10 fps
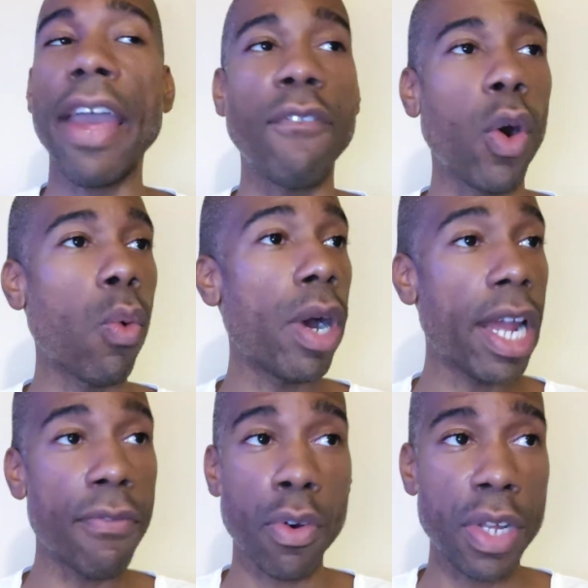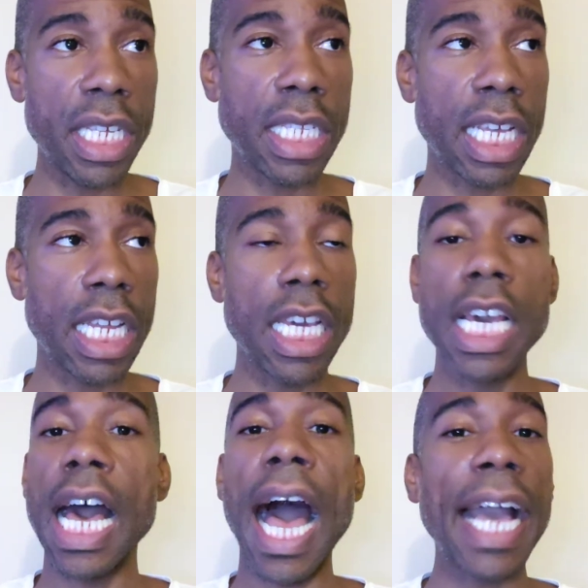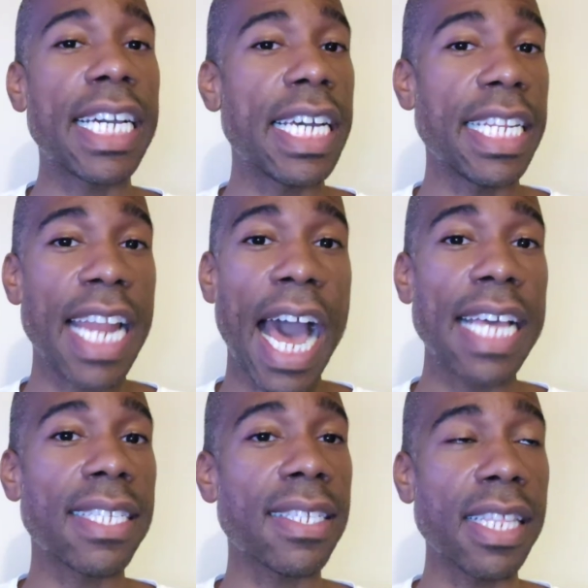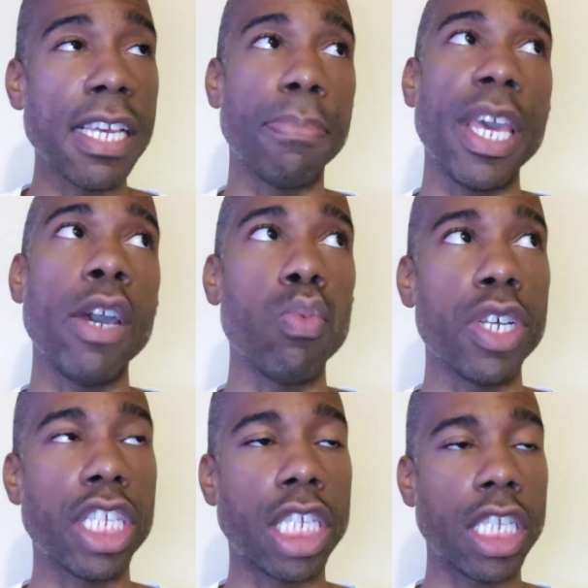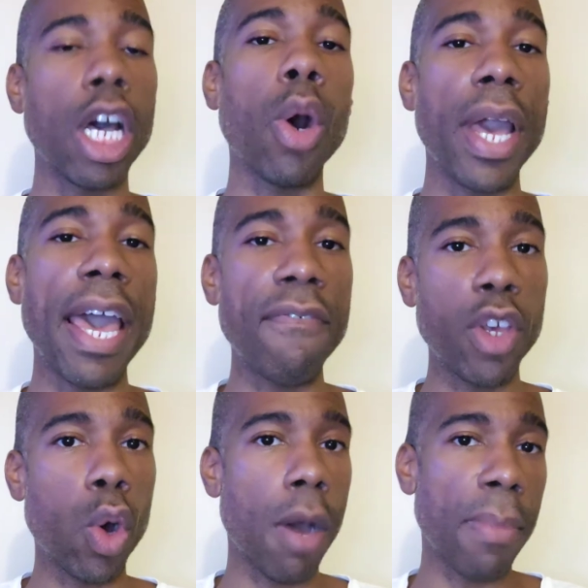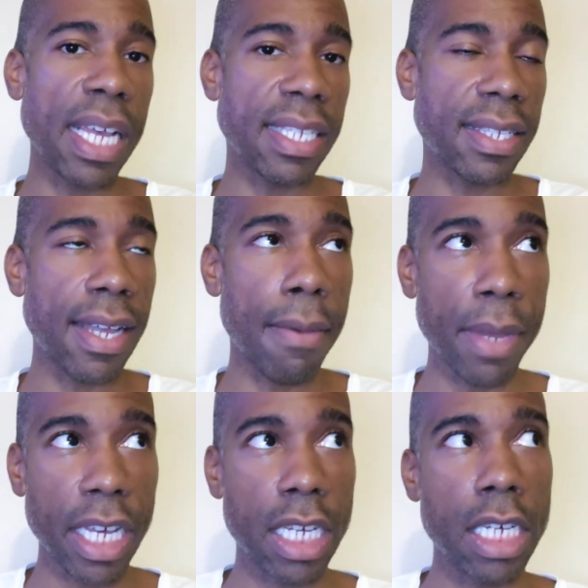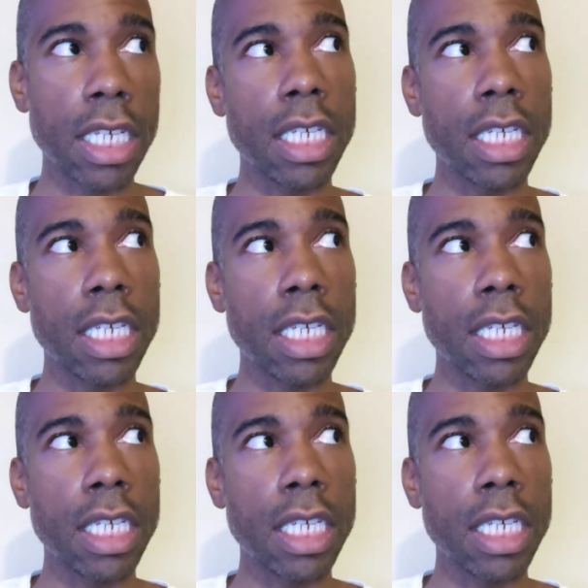And for whatever reason, I could not sleep. It was so heavy on my stomach.